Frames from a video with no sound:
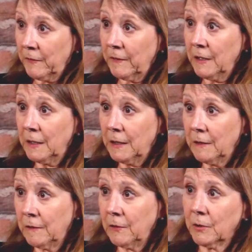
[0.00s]
to see
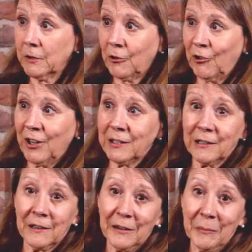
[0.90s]
is your understanding
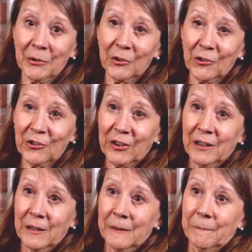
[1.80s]
of the numbers,
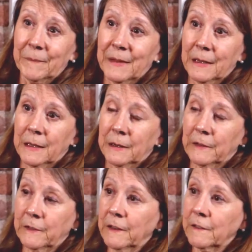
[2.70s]

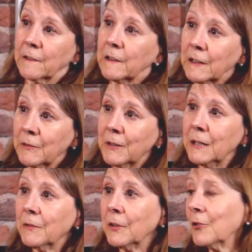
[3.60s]
the
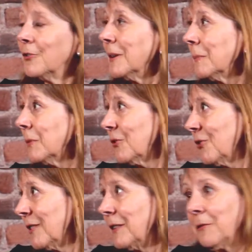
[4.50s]
sensitivity of those numbers
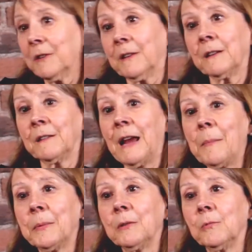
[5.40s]
to different things
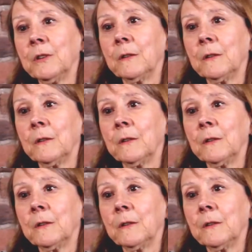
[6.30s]
happening.